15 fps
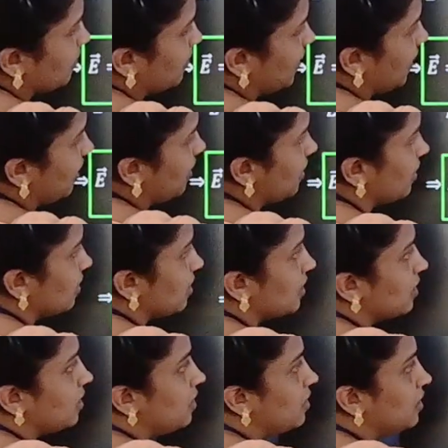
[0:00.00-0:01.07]
p
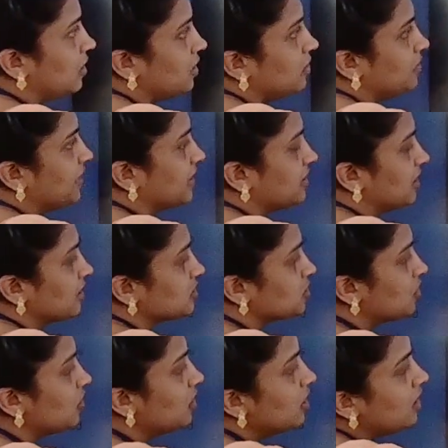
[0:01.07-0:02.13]
vector.
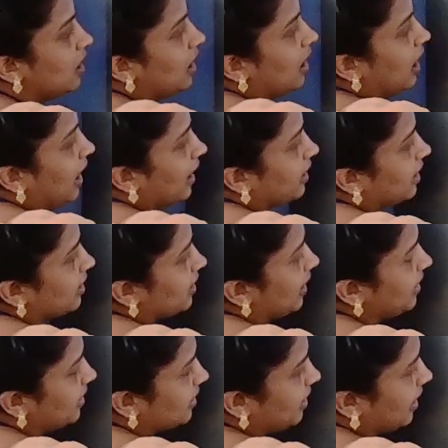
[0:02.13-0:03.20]
So I can
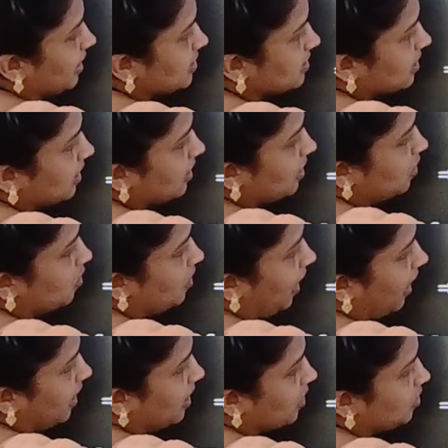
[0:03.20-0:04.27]
write it as
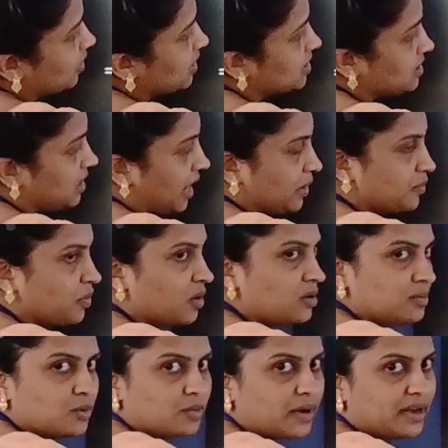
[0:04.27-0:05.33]
2aq is
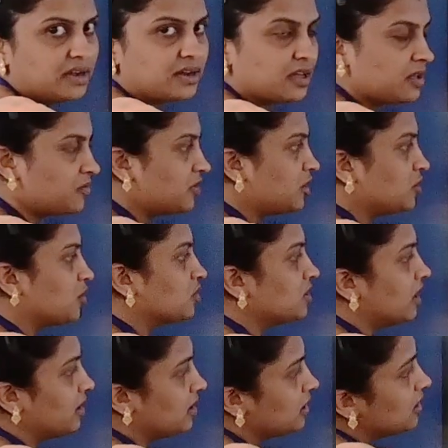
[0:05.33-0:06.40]
dipole moment, we know
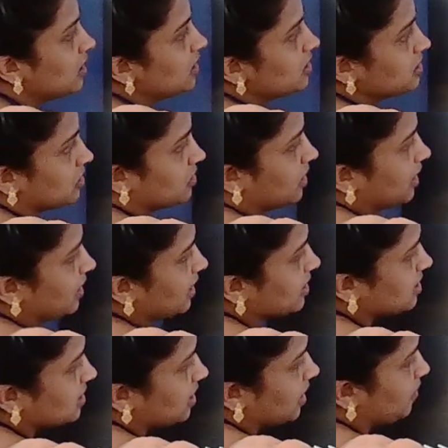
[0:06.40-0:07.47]
that. So that
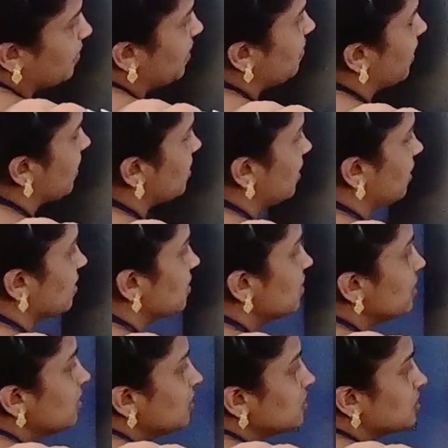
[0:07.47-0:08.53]
is p vector.
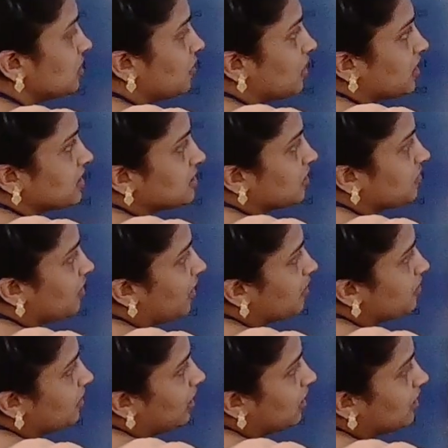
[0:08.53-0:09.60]
So what is the
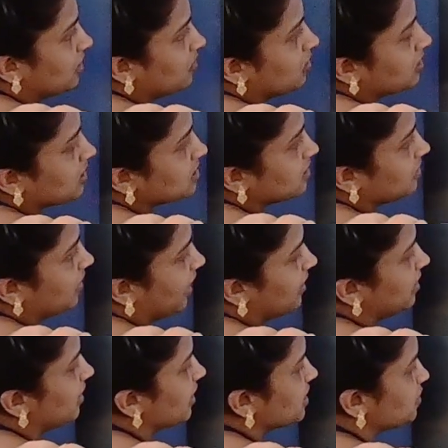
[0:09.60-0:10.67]
formula? What is the
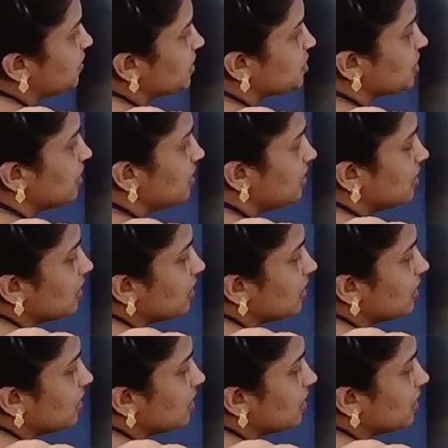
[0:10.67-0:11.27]
final expression?